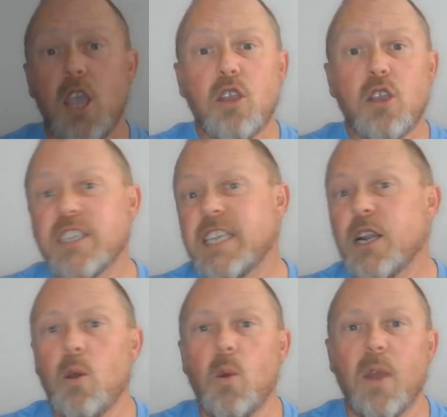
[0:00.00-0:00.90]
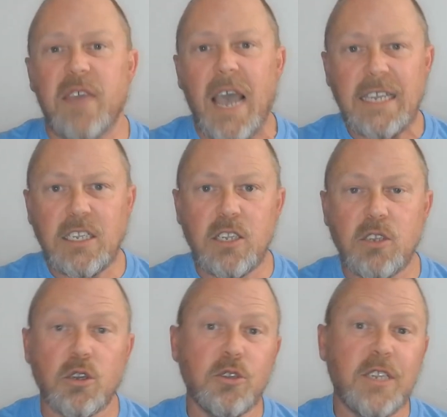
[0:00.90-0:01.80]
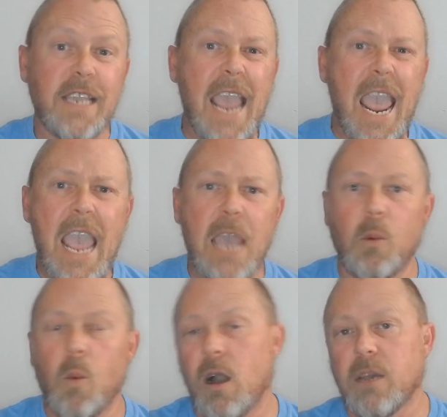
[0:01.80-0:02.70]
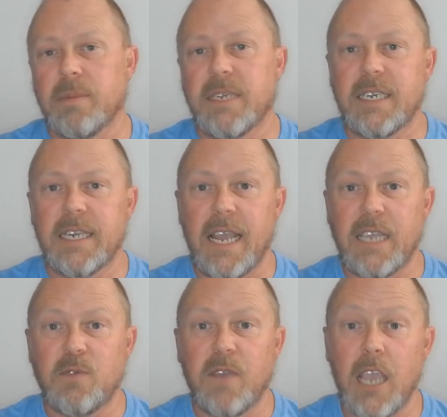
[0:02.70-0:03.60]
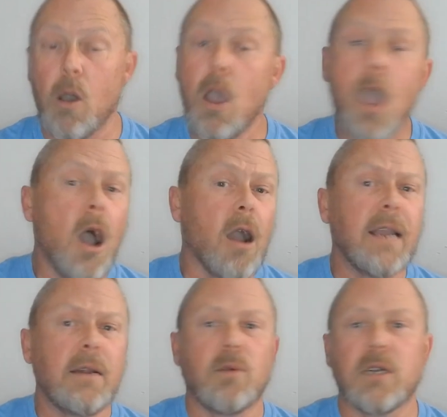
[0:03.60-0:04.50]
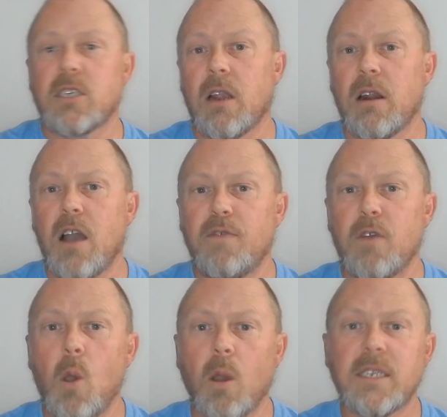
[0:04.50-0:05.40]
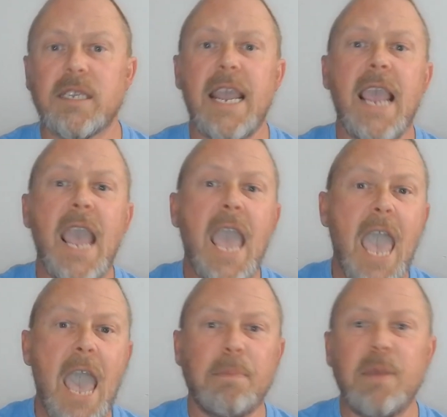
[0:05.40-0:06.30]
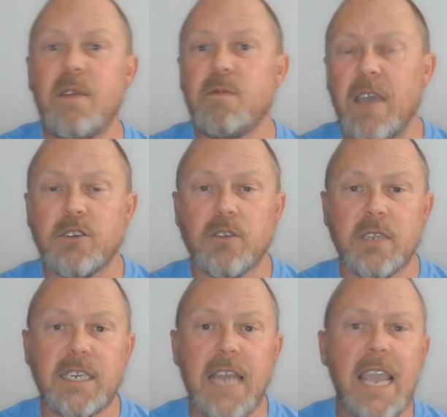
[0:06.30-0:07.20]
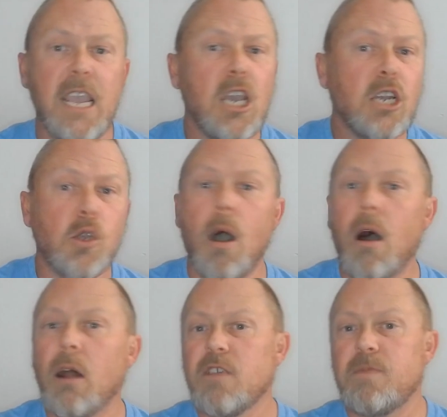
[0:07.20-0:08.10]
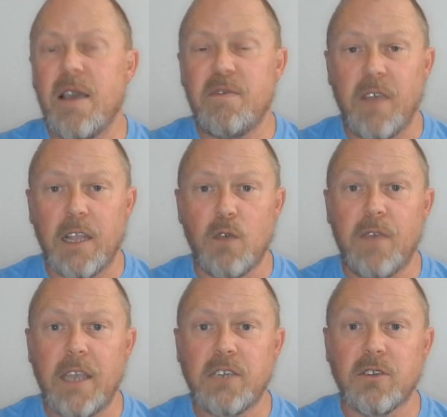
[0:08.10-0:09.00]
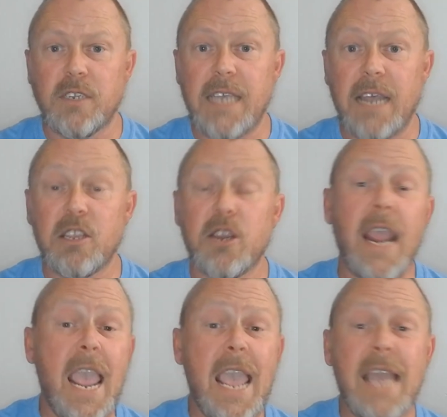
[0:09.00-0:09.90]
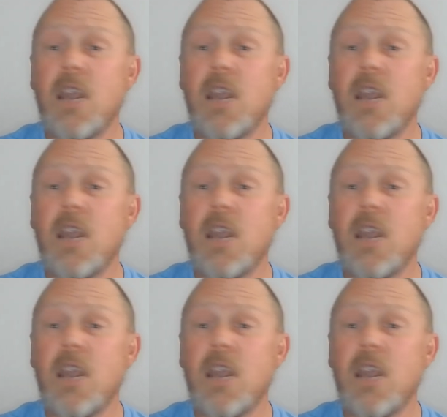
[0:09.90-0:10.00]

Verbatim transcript: Chris here with High Seas Cruising and welcome to today's video. All right, I want to start off, of course, saying happy Veterans Day to all of my fellow veterans out there and